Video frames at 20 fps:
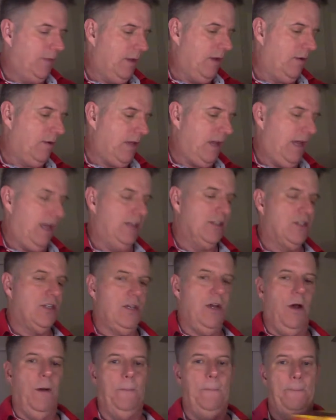Okay,
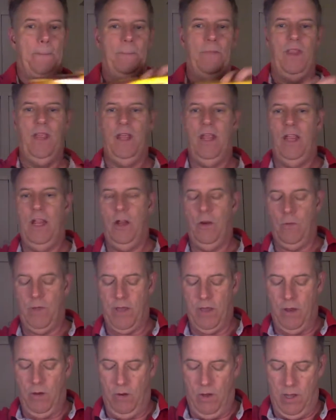so here we
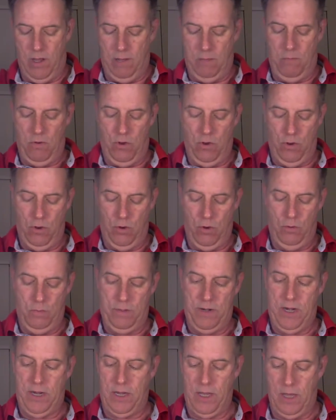go. I'm
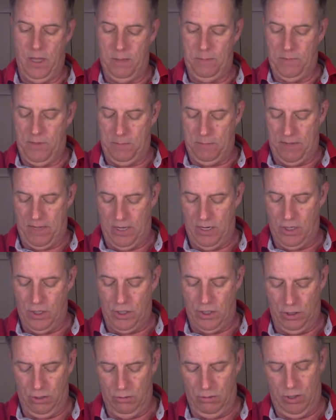opening up the
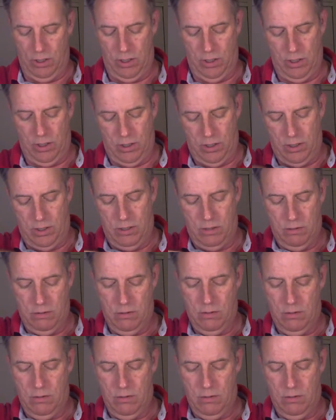panettone.